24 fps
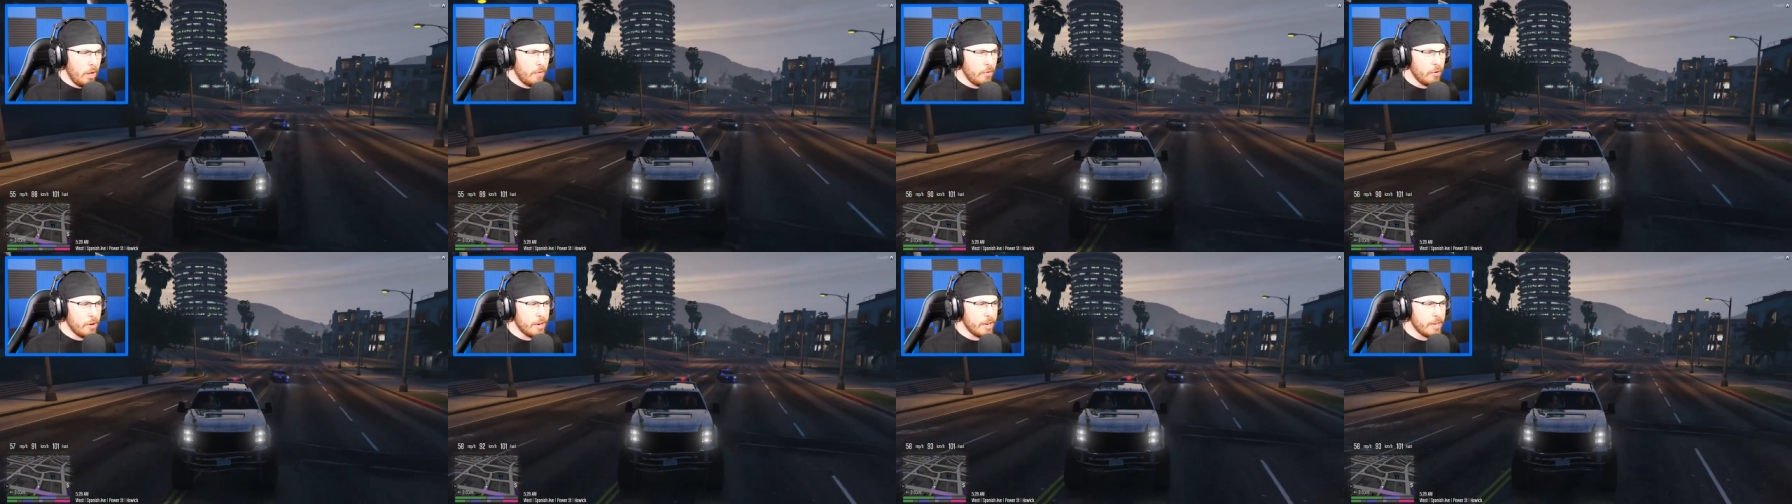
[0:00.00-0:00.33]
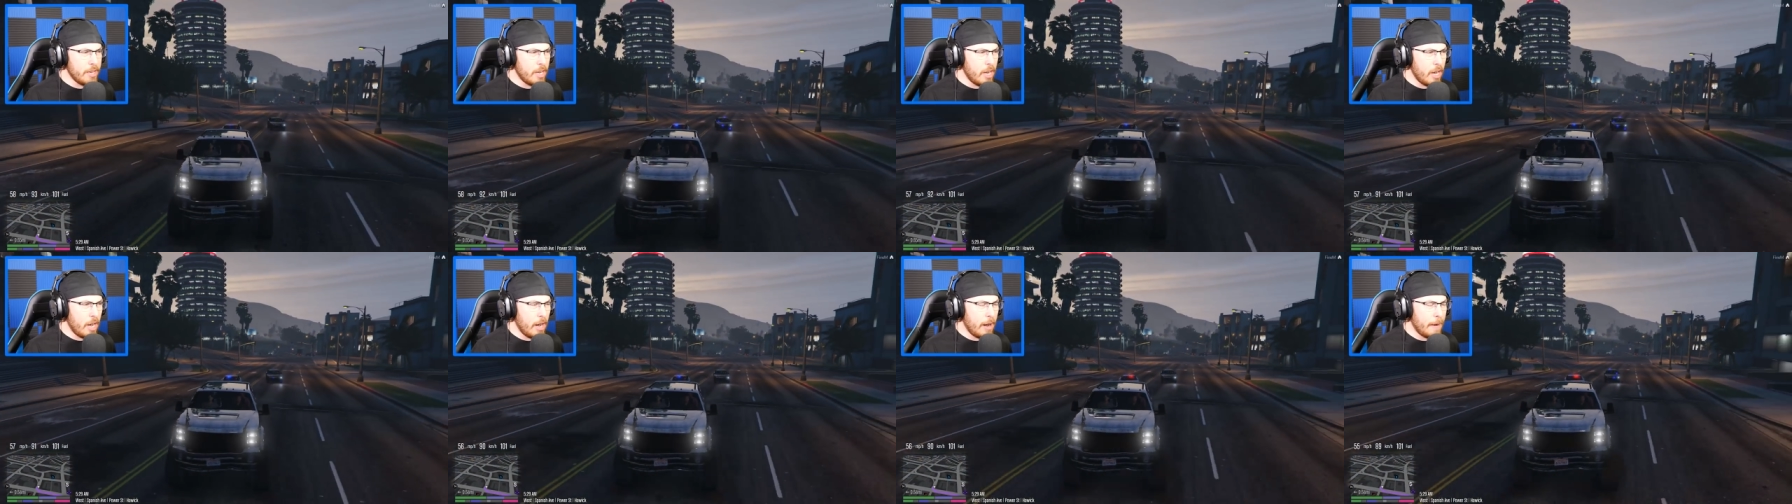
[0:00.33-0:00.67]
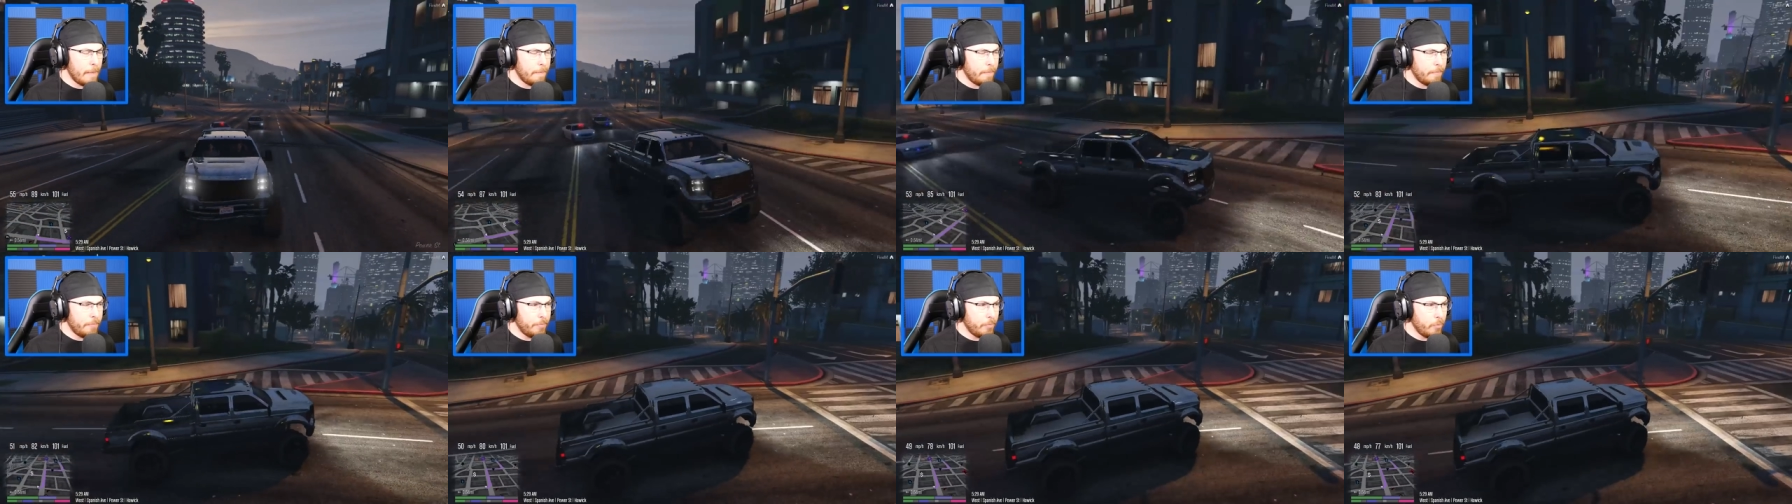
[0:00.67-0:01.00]
over and
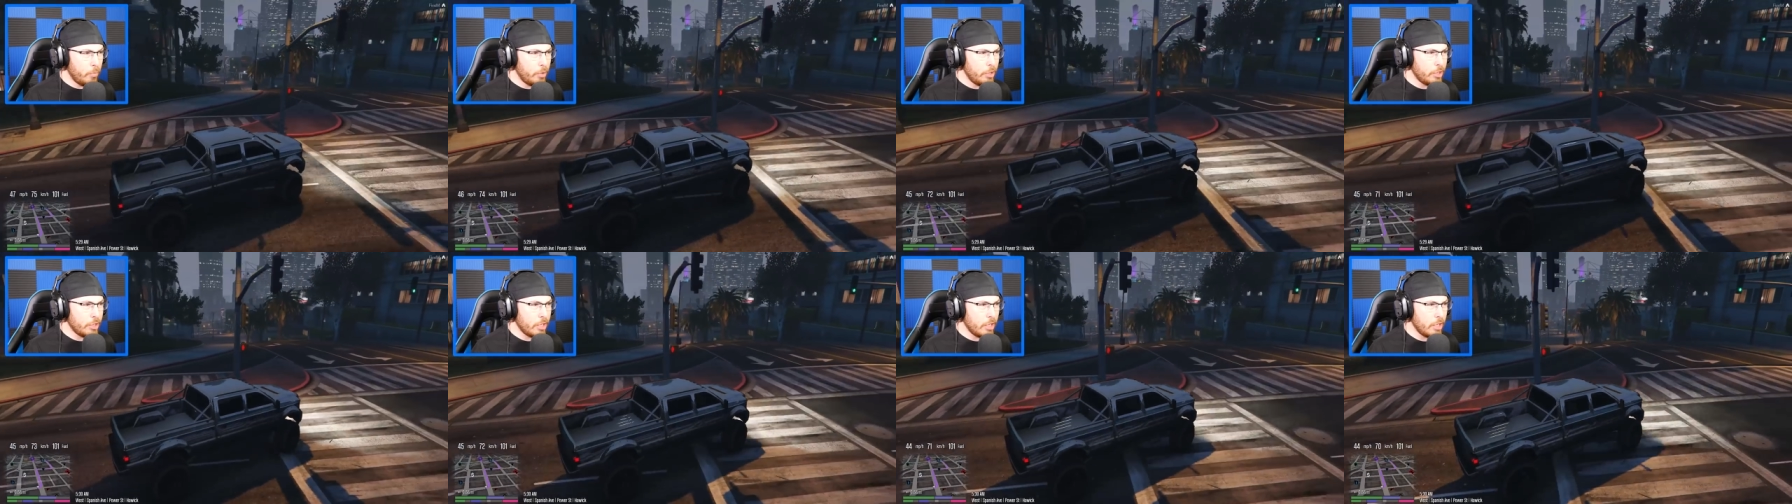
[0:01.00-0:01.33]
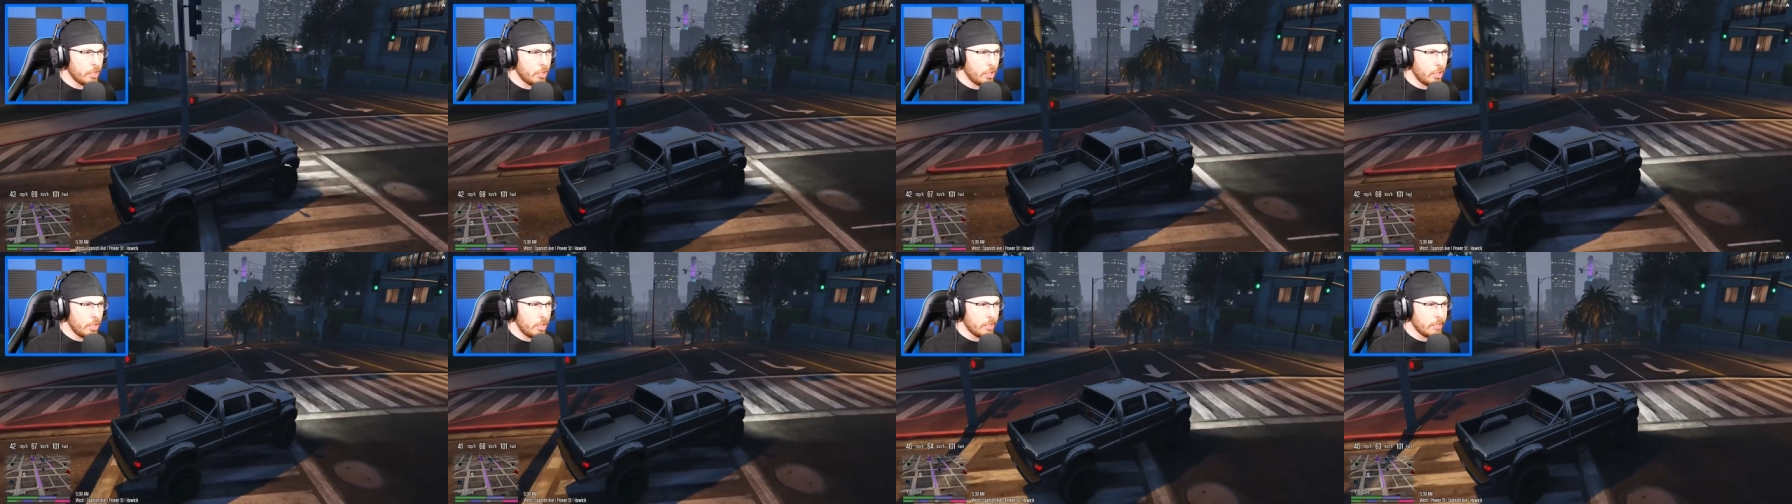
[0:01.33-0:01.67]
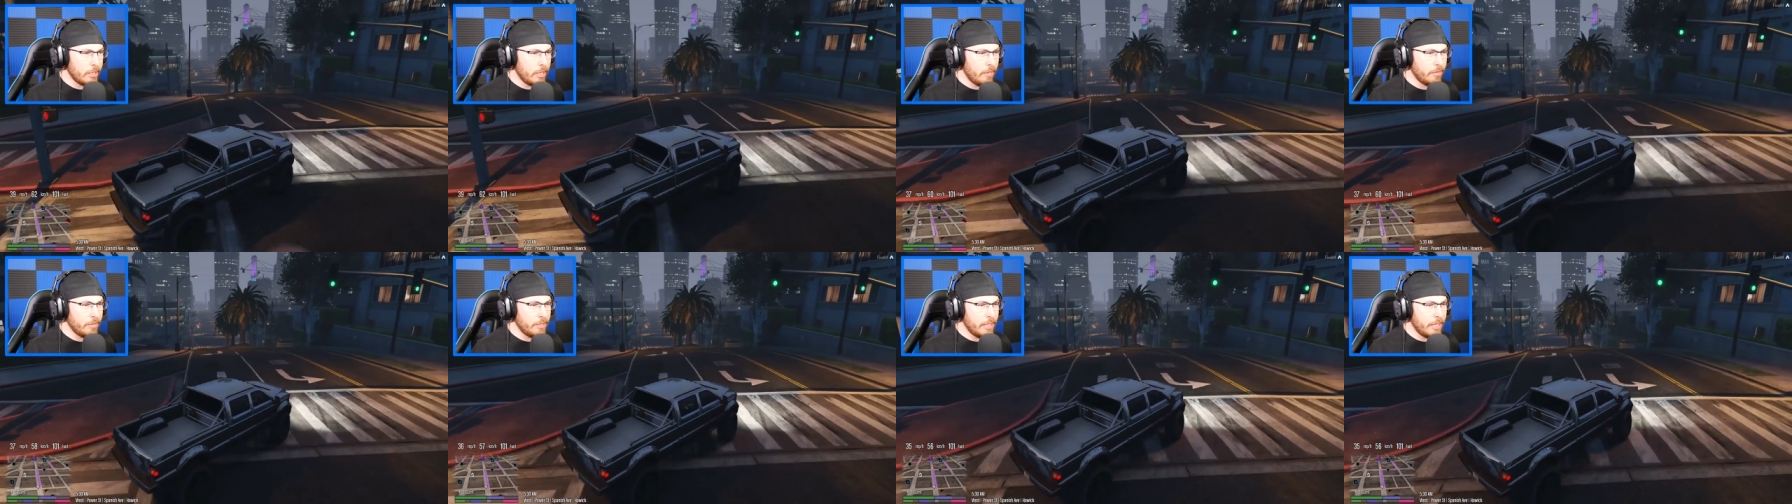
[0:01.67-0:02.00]
um, we're just gonna turn
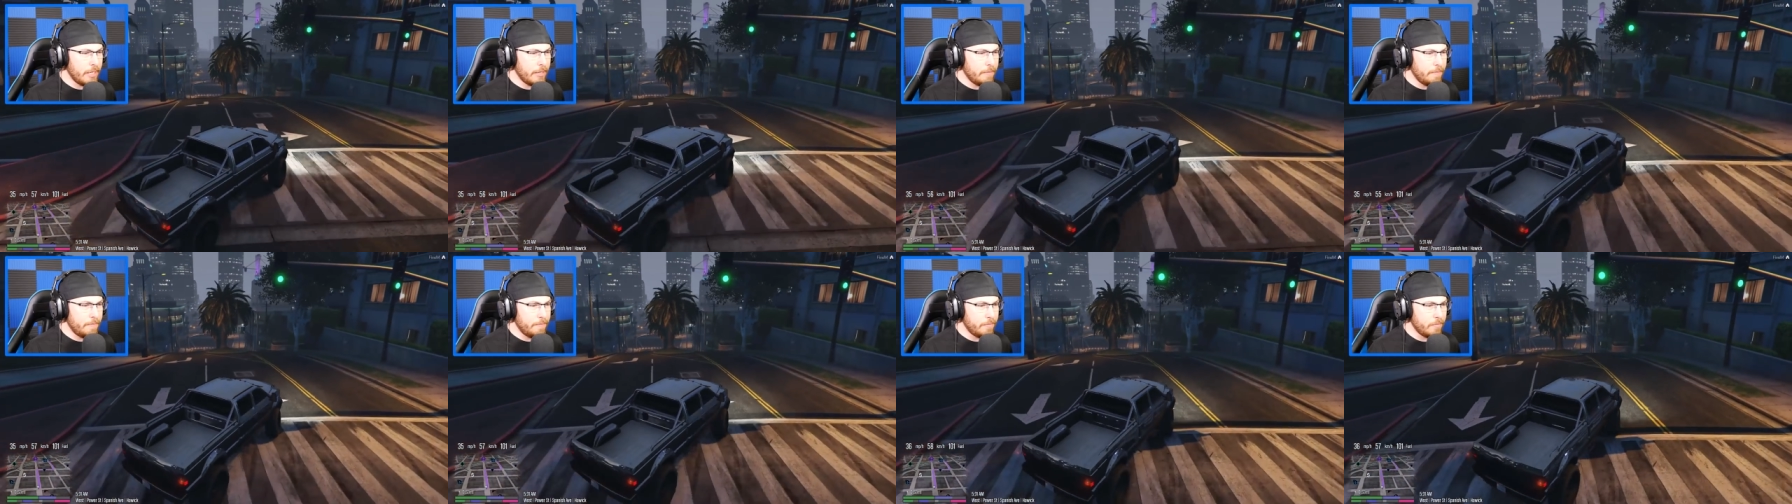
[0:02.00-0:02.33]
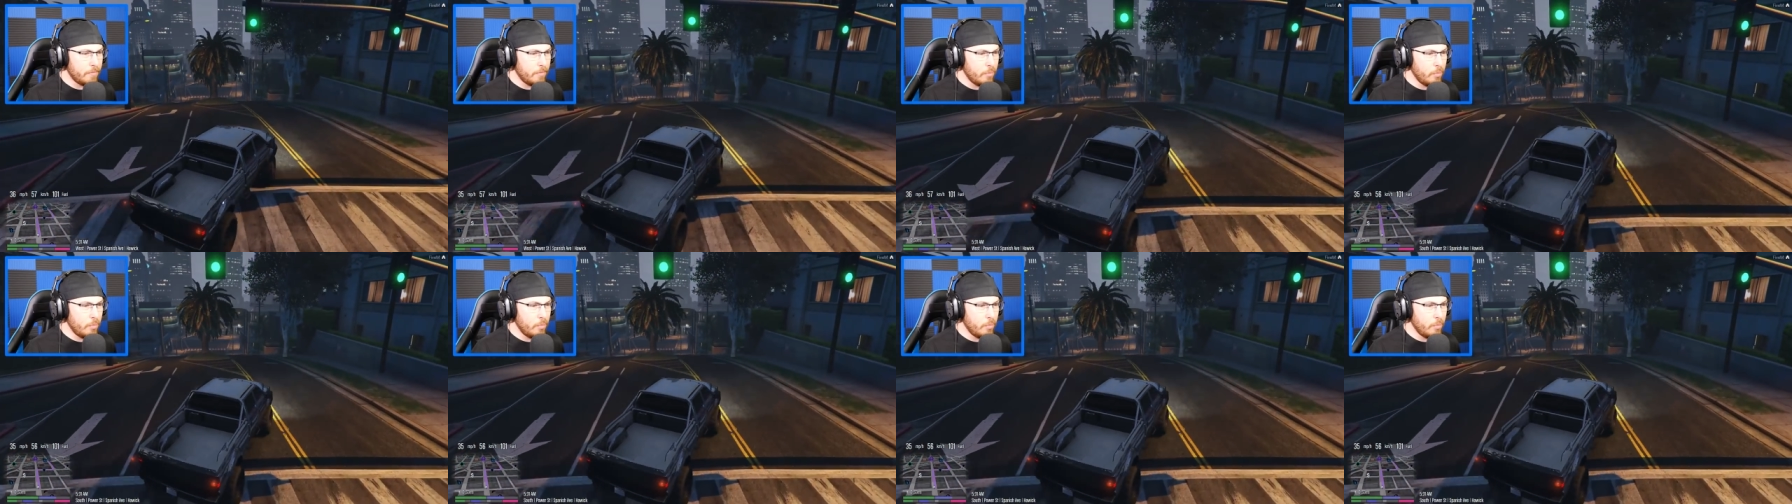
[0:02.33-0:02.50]
ourselves in.